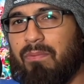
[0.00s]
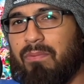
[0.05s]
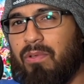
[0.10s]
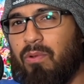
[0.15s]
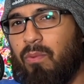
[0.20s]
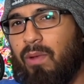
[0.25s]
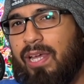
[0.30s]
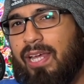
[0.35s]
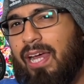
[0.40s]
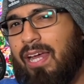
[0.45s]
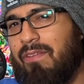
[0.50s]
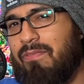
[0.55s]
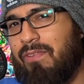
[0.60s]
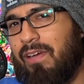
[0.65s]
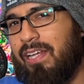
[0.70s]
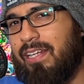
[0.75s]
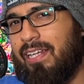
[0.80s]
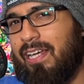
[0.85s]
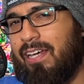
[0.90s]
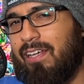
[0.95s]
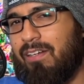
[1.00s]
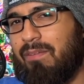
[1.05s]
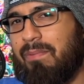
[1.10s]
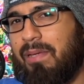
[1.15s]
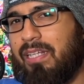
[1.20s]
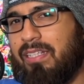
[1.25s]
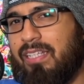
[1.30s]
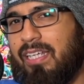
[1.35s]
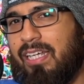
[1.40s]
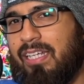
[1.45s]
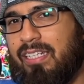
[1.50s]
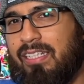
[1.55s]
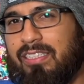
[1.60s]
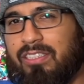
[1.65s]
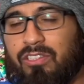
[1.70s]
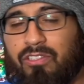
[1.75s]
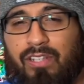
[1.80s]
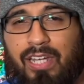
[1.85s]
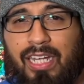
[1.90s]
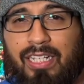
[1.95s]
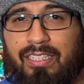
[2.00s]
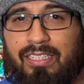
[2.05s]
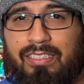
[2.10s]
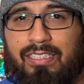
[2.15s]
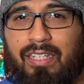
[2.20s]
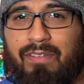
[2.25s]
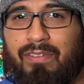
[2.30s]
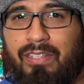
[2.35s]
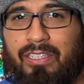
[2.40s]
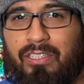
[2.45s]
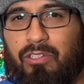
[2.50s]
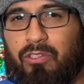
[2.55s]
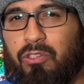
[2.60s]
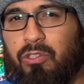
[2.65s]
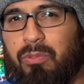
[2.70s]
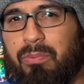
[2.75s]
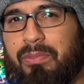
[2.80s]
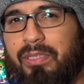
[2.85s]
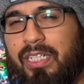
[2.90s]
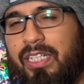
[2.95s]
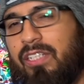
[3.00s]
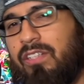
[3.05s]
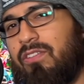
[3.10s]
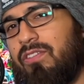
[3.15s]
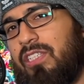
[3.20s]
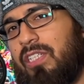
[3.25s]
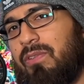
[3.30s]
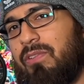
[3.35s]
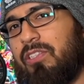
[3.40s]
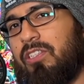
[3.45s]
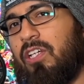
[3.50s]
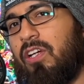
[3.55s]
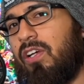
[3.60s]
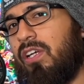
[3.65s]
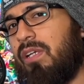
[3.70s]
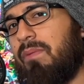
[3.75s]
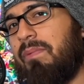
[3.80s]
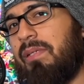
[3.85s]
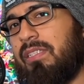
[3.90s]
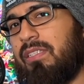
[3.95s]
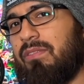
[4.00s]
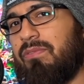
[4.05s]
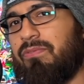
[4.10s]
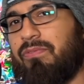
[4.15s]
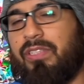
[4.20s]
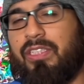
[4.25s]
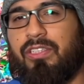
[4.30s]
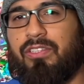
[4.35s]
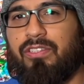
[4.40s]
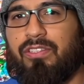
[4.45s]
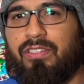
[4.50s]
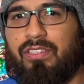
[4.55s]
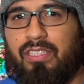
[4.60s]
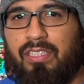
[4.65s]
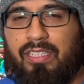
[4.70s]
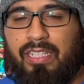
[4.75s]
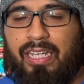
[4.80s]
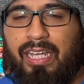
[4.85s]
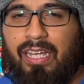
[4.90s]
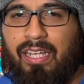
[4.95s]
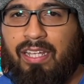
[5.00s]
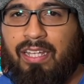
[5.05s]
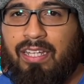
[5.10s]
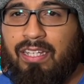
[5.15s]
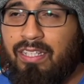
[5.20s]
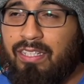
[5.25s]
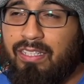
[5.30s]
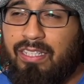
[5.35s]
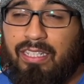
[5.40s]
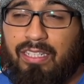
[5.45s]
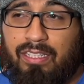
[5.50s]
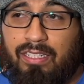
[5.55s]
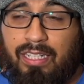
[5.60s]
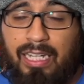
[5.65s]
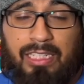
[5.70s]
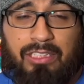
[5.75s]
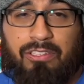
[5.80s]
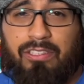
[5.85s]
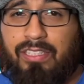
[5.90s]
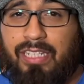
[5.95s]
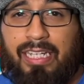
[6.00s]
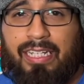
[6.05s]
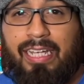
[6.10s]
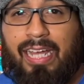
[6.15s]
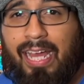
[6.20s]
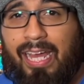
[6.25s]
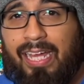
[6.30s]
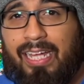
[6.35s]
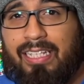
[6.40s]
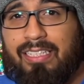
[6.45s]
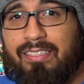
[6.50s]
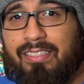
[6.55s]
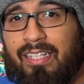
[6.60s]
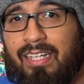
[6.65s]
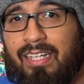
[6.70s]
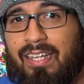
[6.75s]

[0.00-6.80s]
The way I found out about that is Crack does have a YouTube channel, and they were talking about the features that the Nitro Deck has.